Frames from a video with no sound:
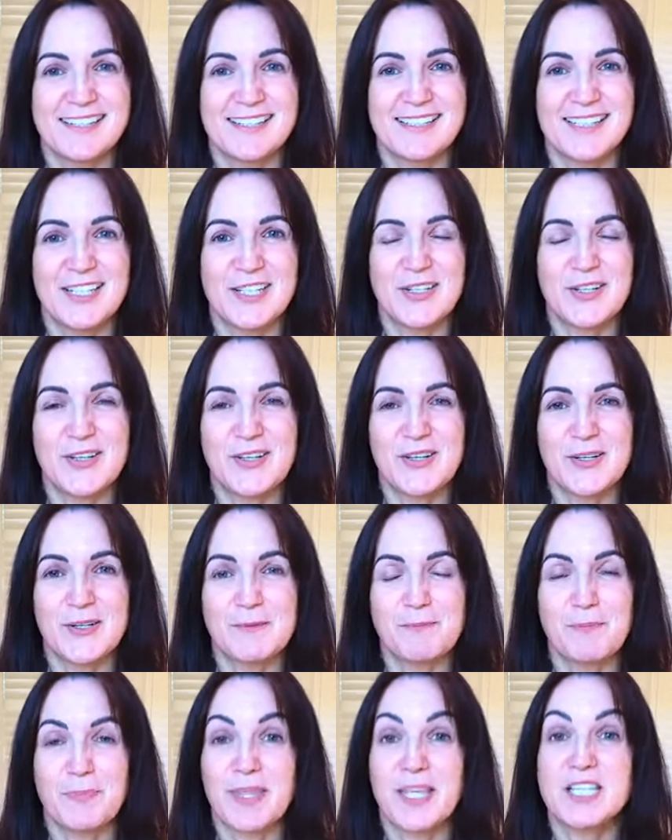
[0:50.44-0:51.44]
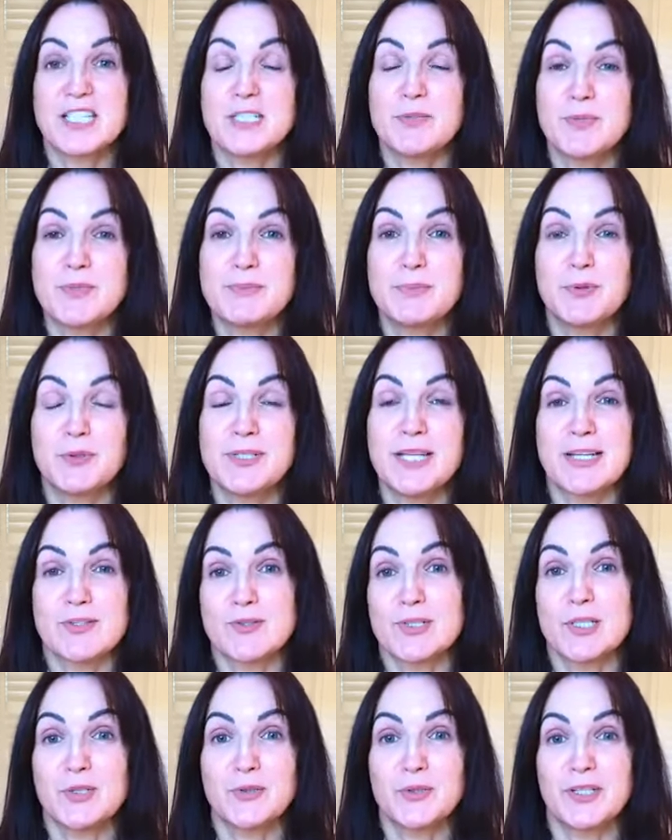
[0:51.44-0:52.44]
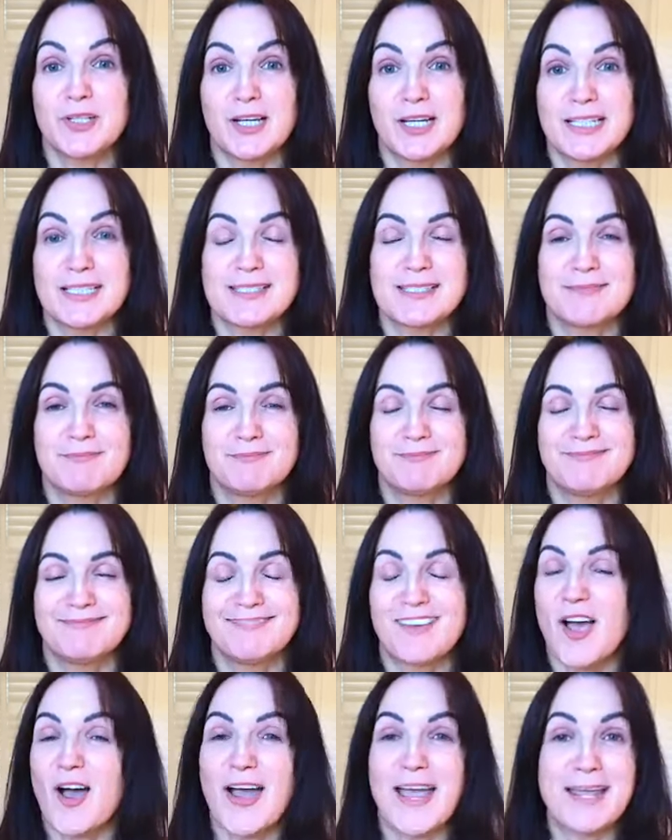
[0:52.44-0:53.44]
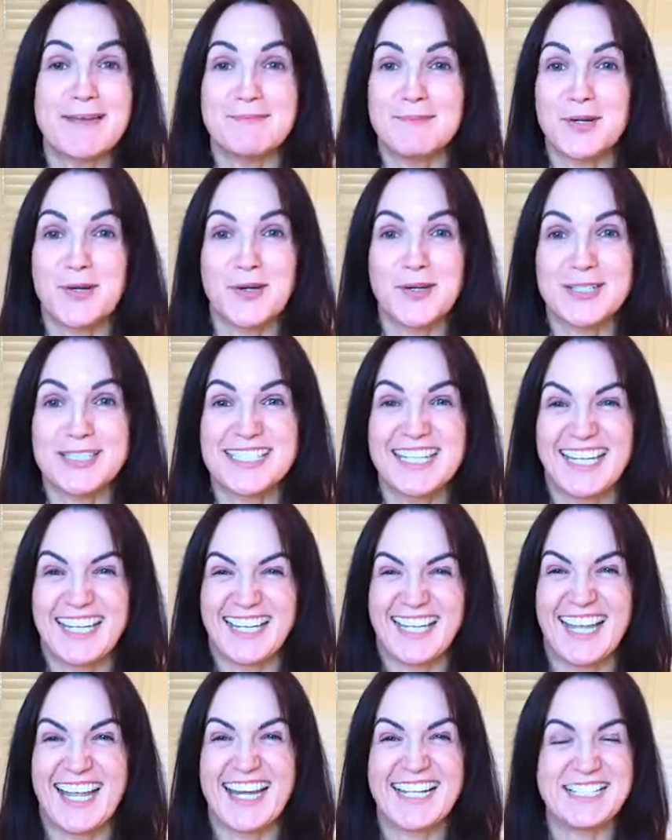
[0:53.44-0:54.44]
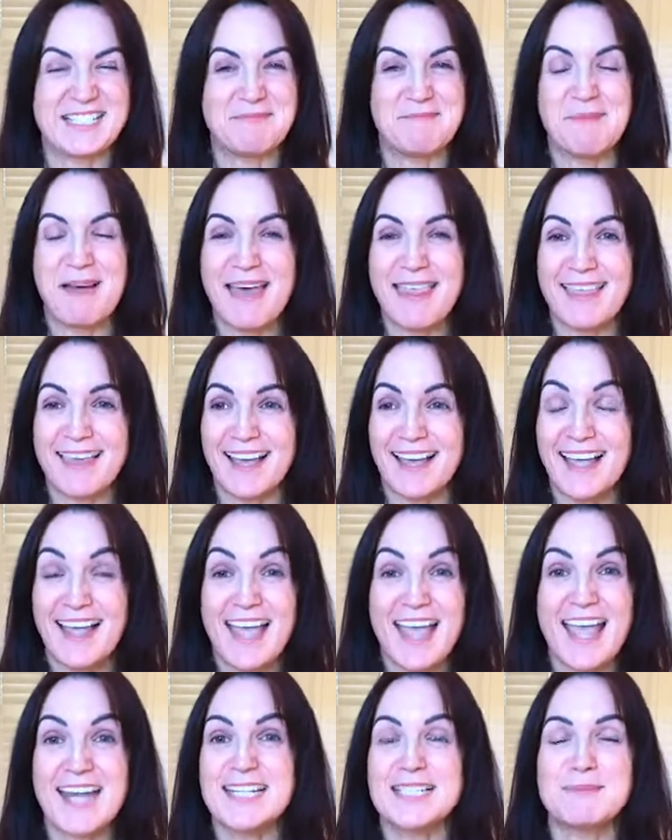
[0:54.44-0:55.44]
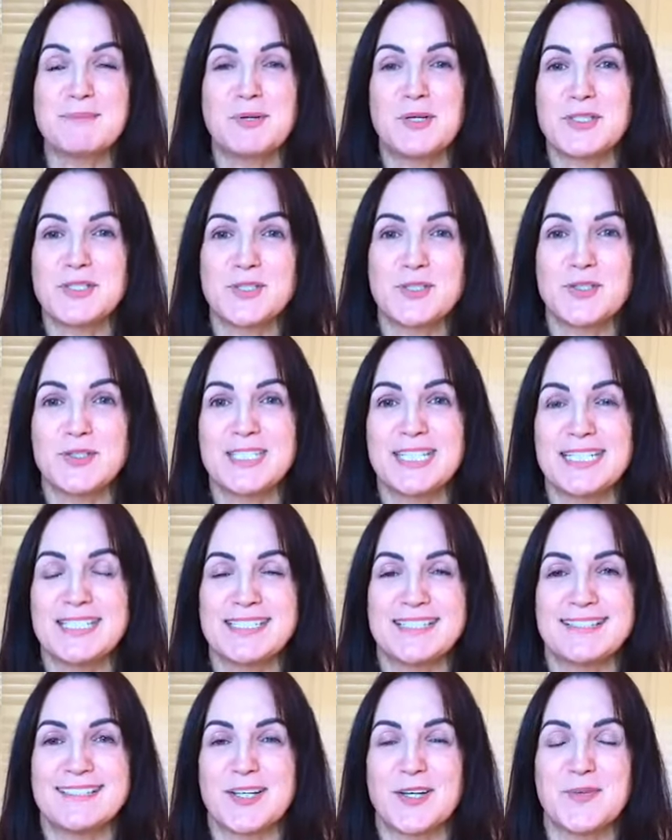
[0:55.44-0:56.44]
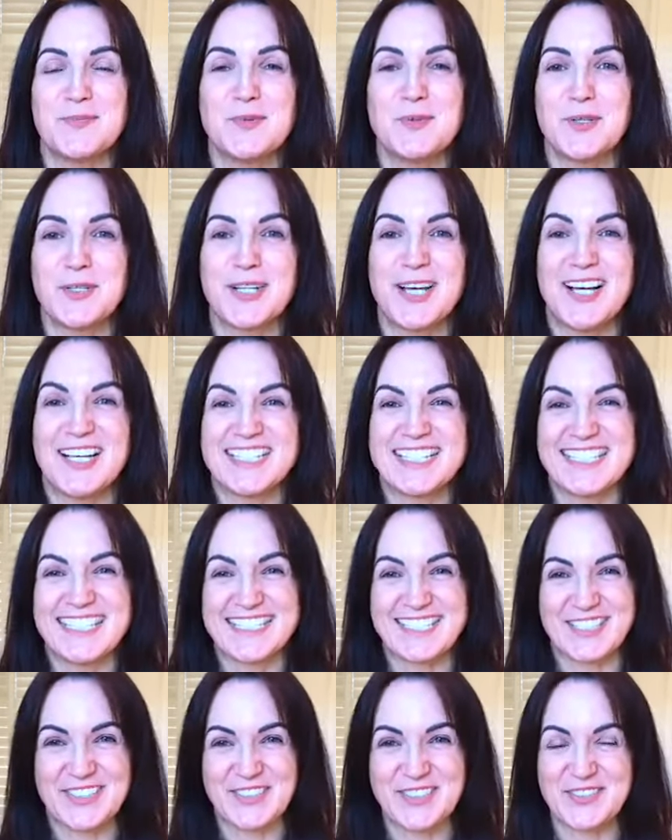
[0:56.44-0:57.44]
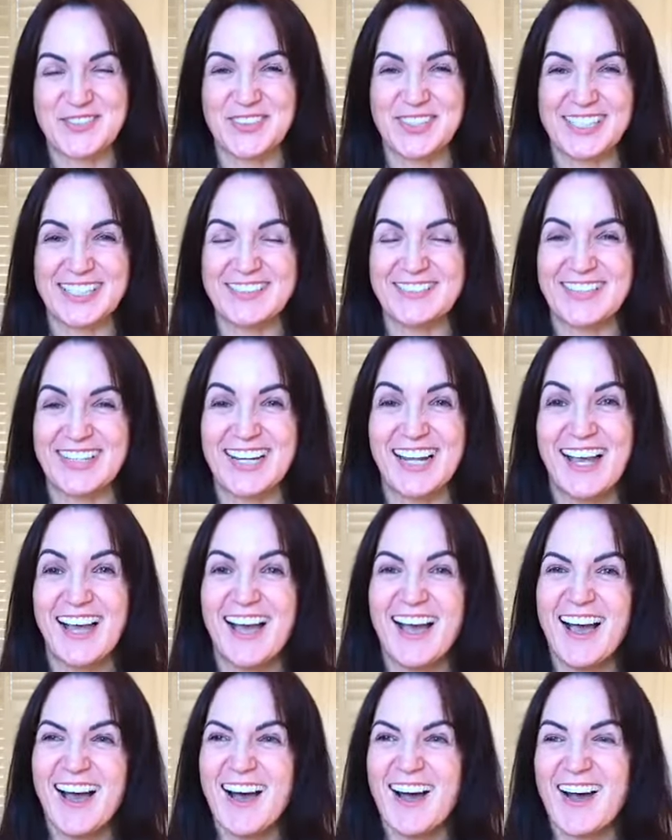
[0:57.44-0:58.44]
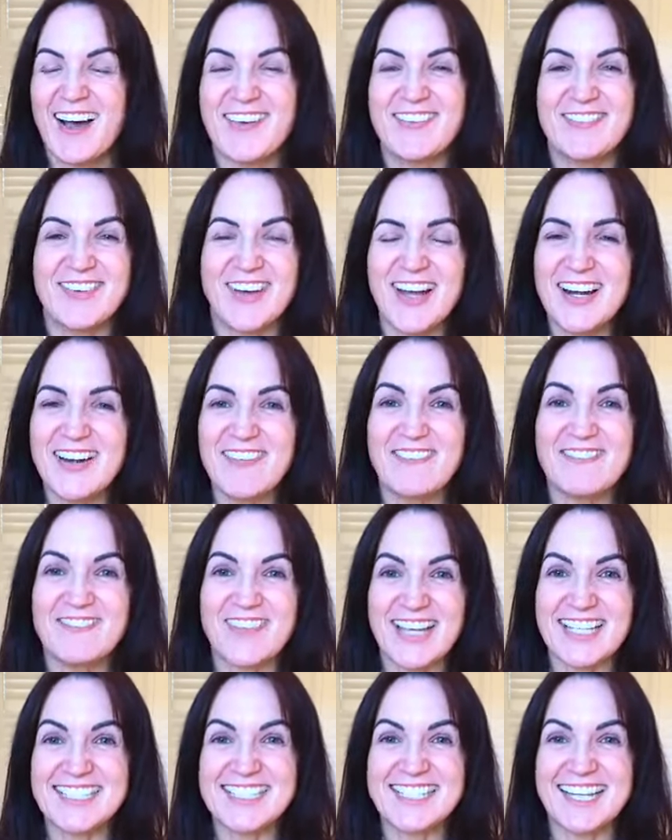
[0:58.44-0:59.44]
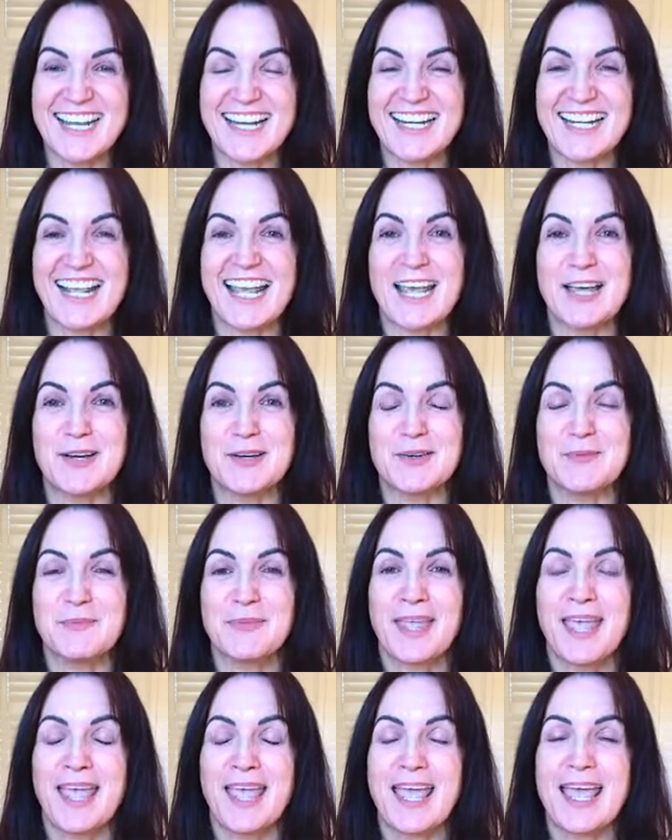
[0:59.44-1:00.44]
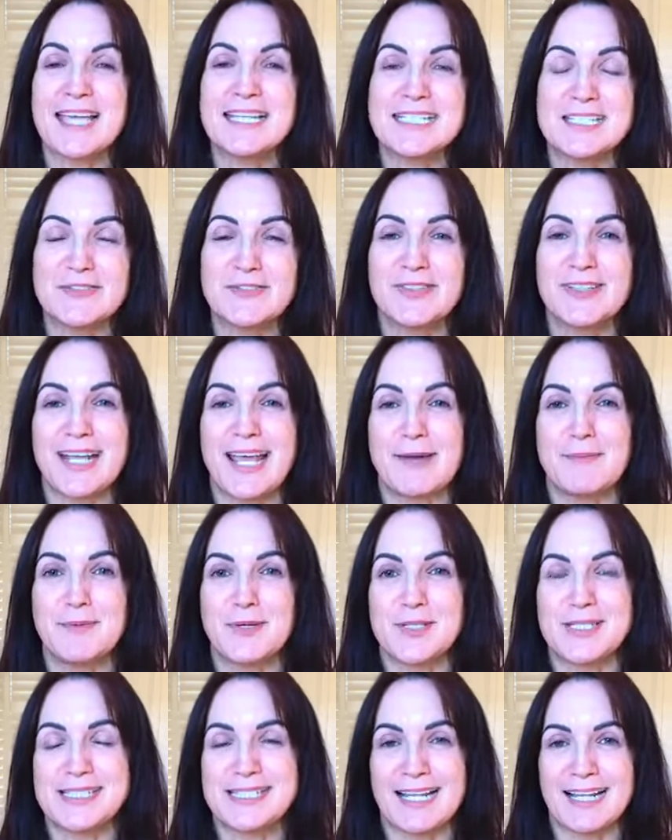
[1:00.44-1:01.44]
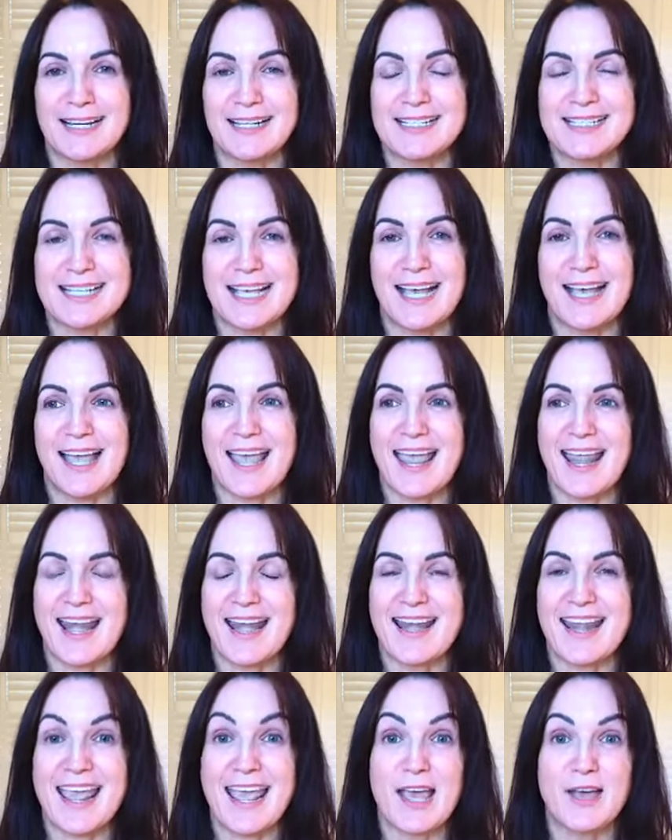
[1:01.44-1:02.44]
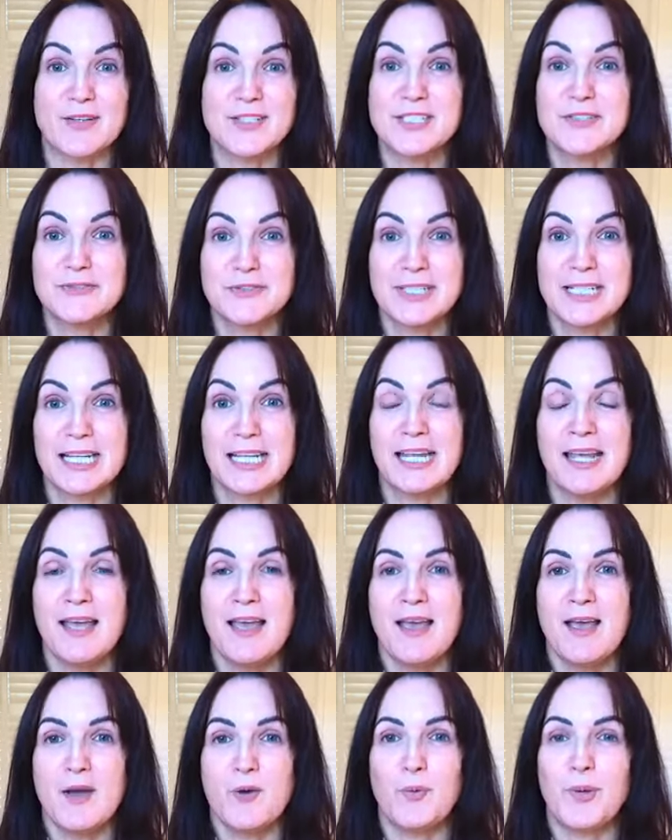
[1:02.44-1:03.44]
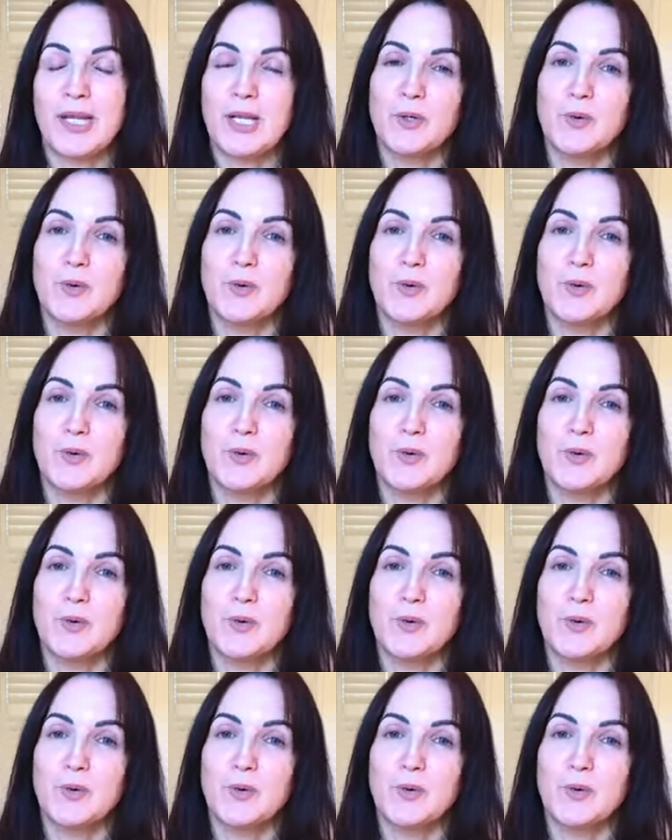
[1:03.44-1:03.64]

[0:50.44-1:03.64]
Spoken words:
you know, she was born naturally organized. I am not. And as a mother, and as a person who teaches home organizing skills for a living, I find it fascinating how different our personalities are and how differently we can